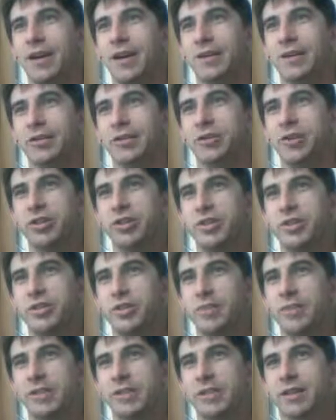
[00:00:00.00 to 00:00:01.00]
just
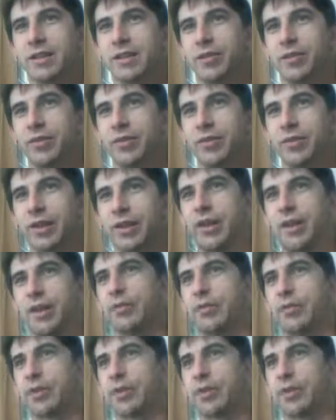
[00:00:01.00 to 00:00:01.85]
messing this whole thing up.